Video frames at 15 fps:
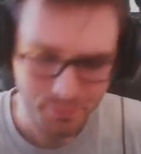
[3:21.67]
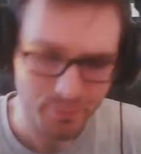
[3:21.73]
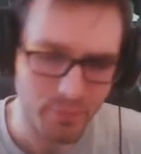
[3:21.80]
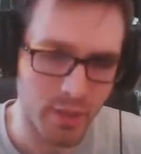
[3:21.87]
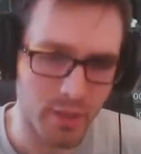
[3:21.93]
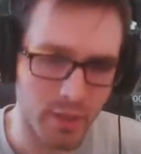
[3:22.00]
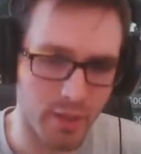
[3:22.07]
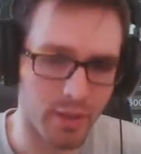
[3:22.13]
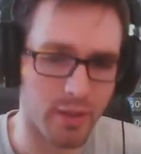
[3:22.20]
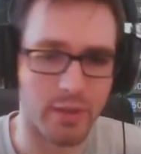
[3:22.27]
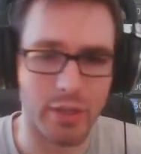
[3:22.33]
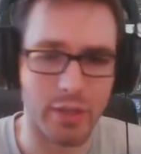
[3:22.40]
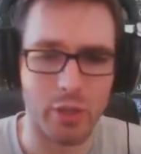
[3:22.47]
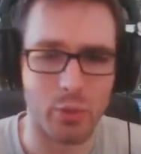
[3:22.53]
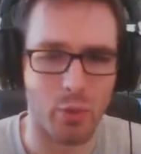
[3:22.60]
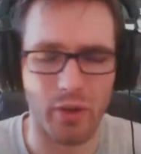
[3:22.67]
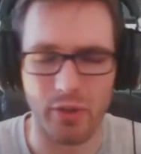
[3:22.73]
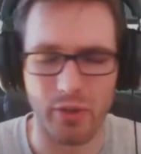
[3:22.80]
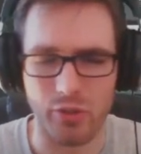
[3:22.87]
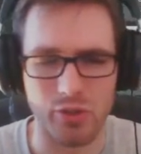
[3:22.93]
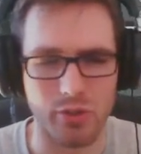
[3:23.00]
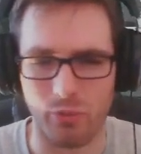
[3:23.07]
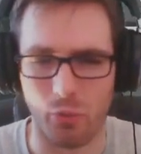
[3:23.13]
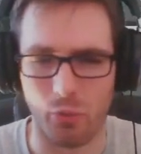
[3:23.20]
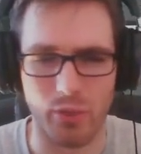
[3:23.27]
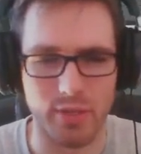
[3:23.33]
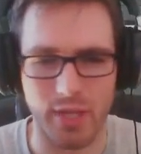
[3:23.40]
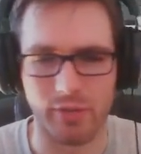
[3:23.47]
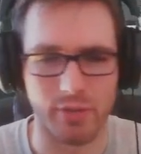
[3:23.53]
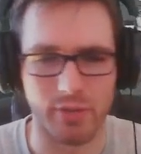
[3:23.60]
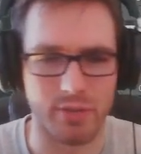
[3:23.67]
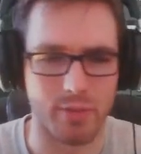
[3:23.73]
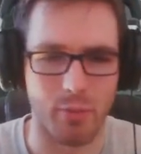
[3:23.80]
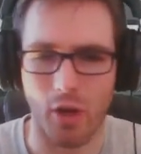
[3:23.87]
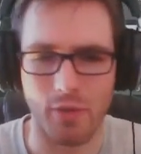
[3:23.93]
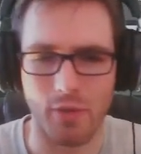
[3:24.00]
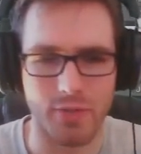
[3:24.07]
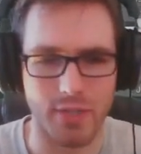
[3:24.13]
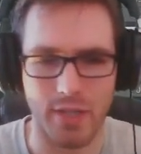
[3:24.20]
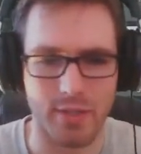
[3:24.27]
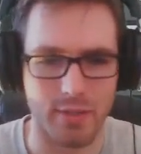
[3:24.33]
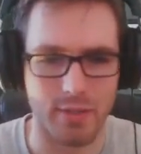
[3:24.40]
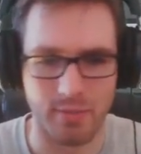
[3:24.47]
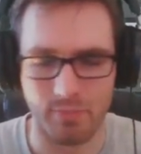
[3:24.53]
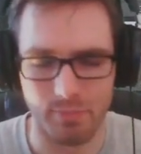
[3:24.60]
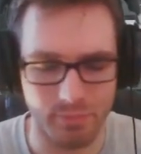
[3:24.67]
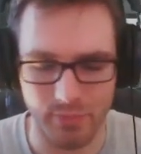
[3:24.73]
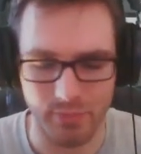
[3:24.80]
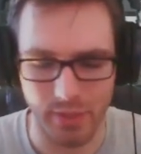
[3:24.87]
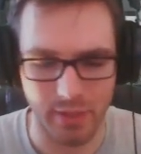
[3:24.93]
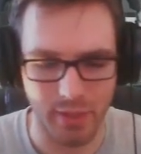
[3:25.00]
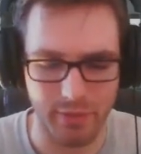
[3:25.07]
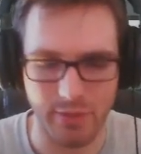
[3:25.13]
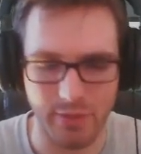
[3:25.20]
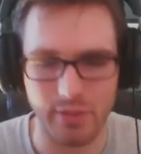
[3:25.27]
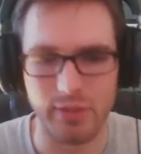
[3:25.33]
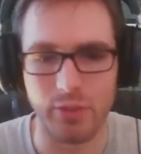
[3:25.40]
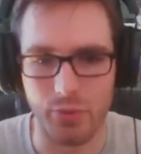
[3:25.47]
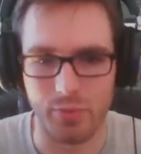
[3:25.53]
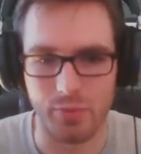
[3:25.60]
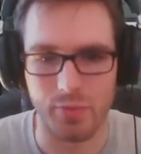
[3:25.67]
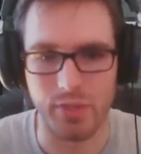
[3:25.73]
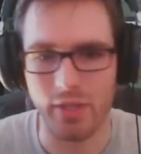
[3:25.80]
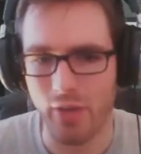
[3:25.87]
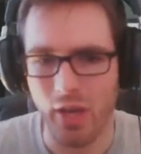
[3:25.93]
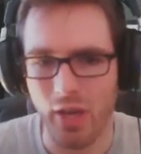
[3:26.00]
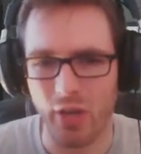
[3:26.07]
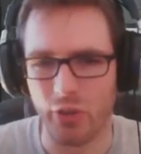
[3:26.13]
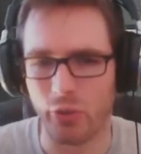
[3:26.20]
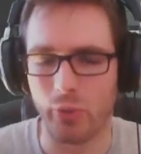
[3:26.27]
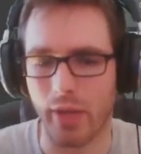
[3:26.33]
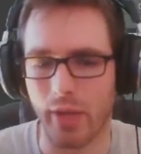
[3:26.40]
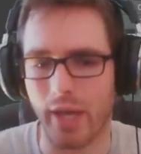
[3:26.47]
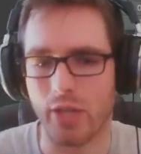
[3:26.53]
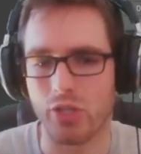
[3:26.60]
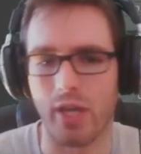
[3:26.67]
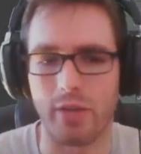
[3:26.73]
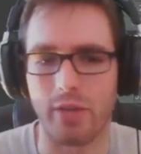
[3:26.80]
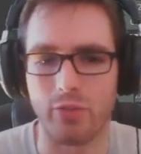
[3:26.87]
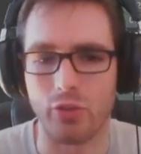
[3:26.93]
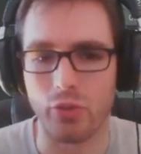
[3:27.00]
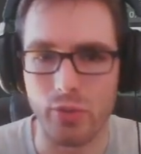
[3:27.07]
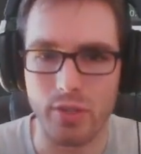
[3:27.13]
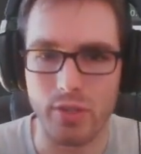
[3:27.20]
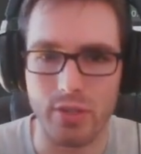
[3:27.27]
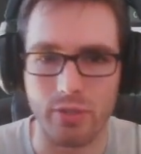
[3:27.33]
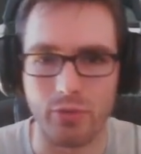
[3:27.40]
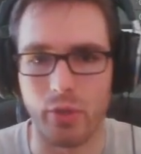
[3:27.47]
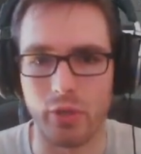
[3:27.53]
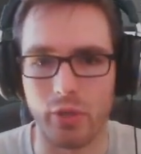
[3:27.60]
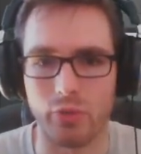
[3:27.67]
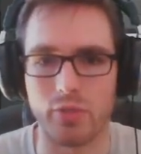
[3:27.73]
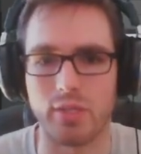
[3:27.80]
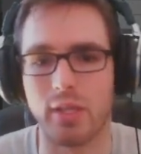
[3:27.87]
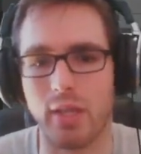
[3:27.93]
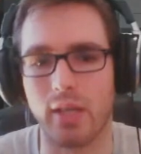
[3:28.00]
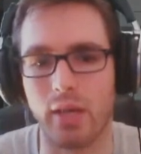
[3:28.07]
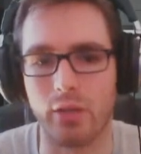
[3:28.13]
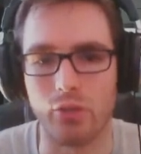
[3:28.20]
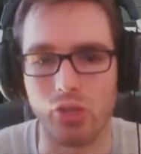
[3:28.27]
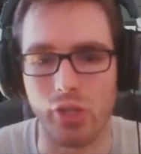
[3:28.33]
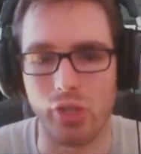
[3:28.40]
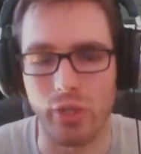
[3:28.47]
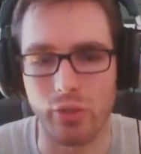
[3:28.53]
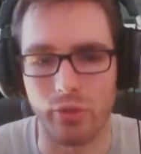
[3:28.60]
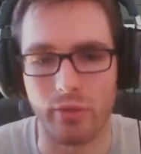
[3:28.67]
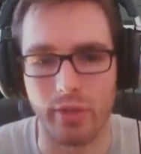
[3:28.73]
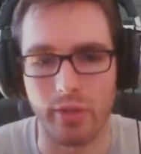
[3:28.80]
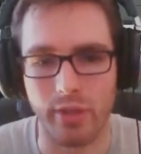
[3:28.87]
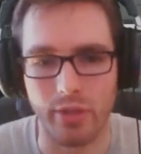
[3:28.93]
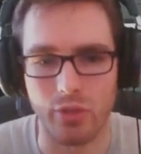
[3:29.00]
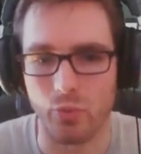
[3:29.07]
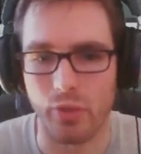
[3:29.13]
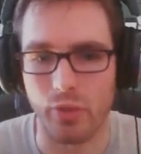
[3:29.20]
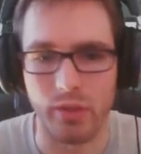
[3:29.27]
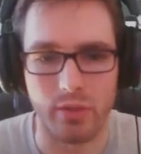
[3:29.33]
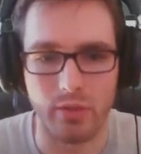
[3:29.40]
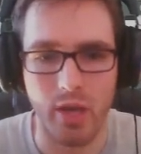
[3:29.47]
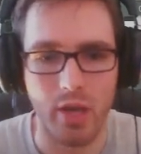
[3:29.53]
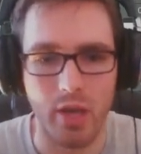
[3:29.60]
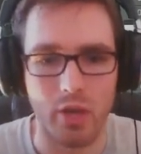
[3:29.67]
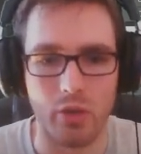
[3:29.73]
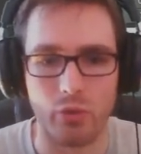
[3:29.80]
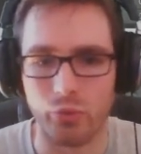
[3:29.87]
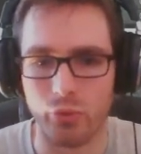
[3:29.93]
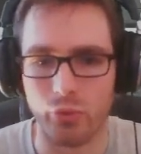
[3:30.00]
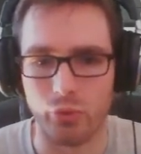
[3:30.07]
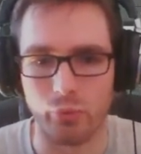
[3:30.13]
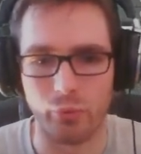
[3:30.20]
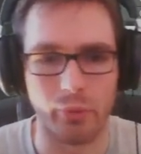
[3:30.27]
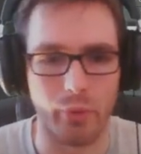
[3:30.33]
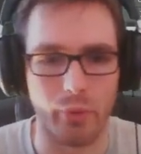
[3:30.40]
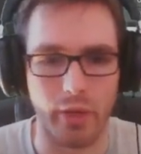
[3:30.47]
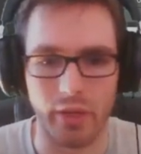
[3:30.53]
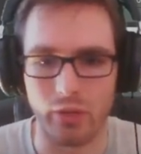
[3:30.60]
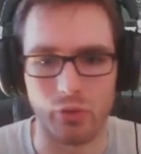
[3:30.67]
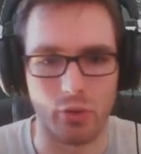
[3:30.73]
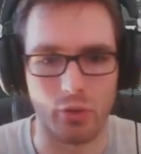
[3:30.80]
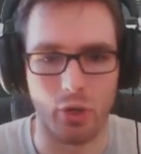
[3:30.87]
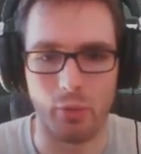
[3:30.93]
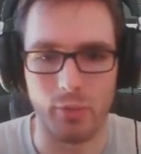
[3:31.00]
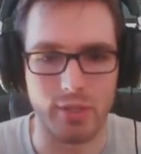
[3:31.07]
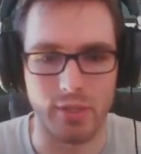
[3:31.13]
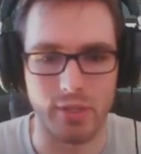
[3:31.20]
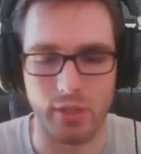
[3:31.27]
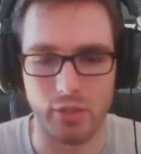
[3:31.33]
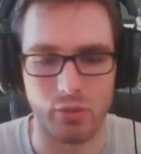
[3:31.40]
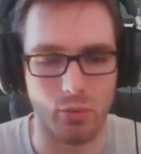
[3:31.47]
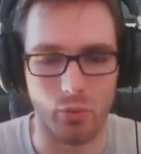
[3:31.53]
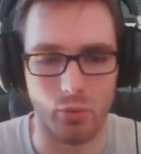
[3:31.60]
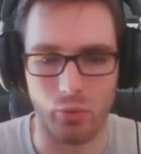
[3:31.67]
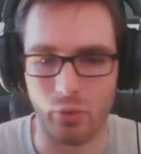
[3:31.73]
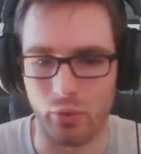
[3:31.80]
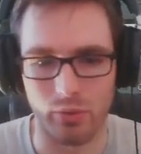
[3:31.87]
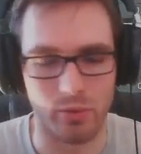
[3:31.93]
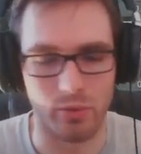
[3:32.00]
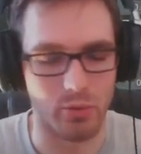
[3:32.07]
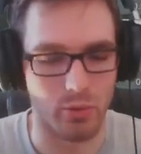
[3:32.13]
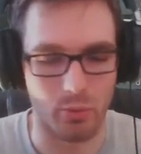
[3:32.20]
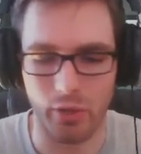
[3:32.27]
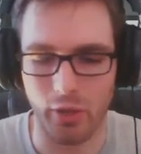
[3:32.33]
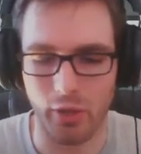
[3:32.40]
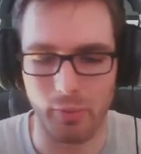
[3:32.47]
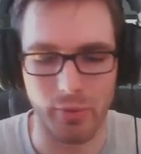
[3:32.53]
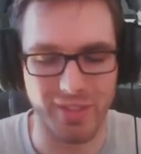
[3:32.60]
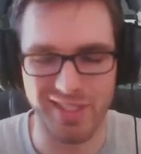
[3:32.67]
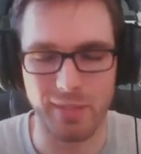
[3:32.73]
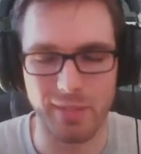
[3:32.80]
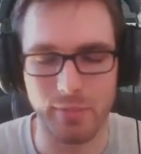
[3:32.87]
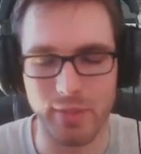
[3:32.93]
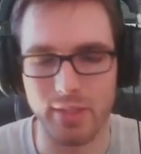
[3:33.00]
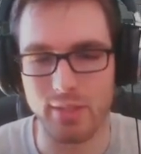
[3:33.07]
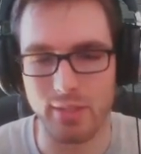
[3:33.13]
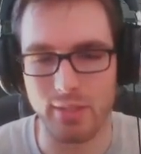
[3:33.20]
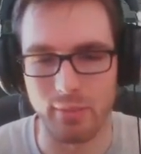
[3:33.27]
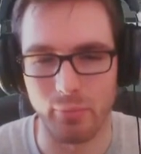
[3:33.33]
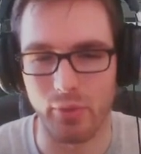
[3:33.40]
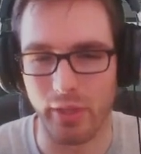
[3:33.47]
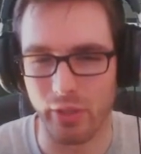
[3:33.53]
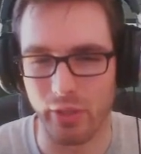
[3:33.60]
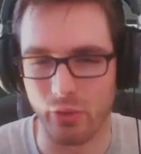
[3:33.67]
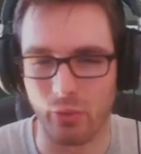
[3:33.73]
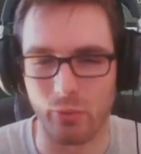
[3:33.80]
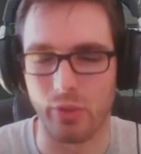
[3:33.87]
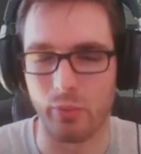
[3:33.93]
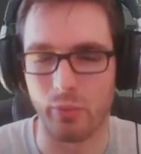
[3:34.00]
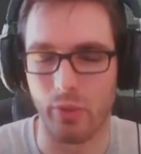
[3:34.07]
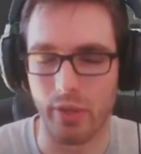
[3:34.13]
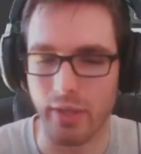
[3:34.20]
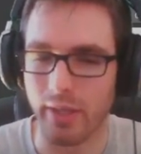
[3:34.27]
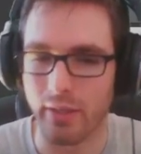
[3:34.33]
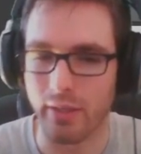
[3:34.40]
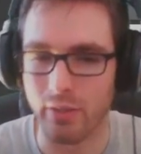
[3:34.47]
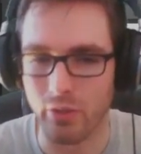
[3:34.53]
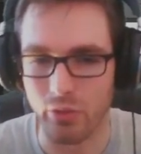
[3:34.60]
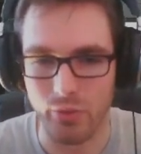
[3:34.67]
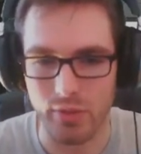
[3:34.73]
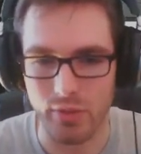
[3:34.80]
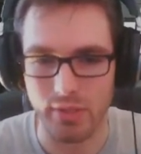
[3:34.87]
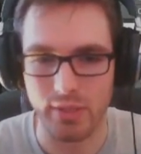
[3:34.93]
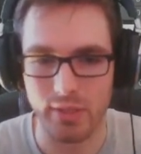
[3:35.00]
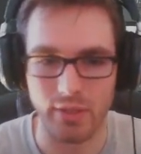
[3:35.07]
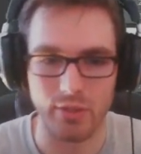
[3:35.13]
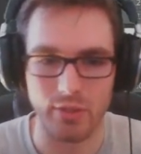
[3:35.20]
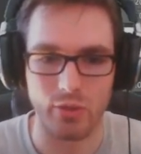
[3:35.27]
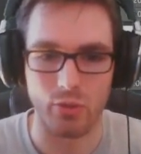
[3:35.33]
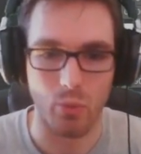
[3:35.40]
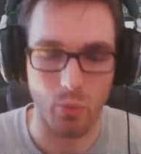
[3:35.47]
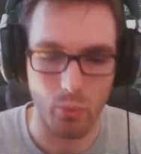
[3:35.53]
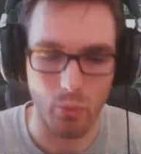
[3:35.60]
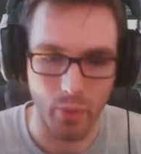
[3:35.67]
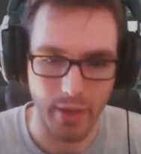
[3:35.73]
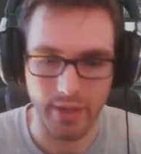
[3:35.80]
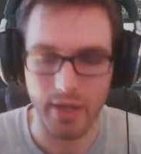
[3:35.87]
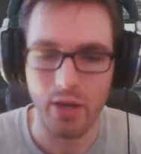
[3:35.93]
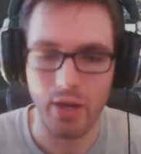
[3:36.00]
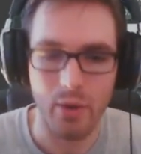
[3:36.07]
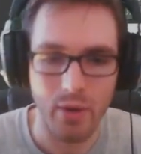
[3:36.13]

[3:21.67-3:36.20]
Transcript: Later on, just avoids having some offsets and having to deal with some stuff. You don't actually have to do this. If you understand how the shader is written, you could rewrite it to compensate or whatnot, but to keep things simple, I don't really want to get into those details right now.